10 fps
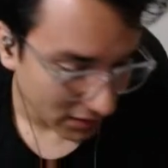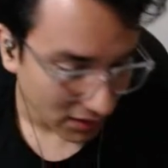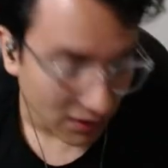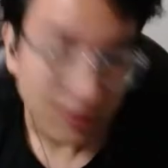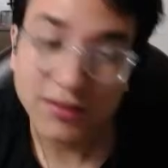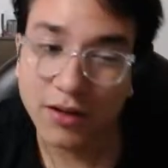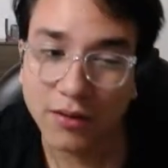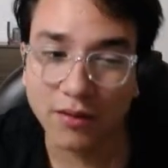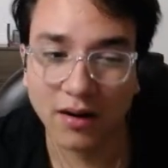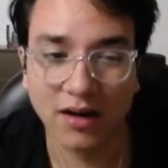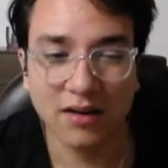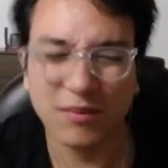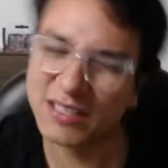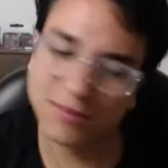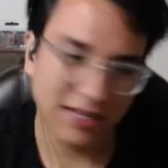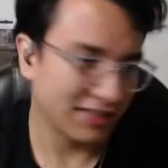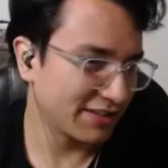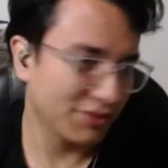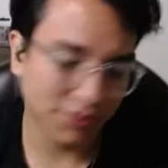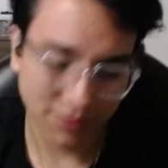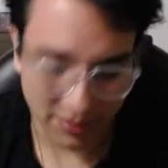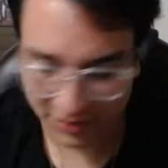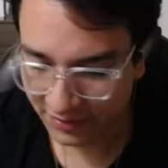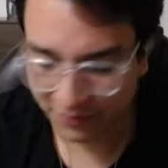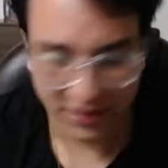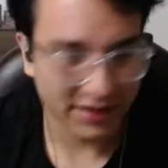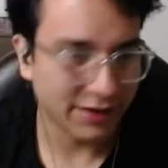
So let's make this into a promise right now.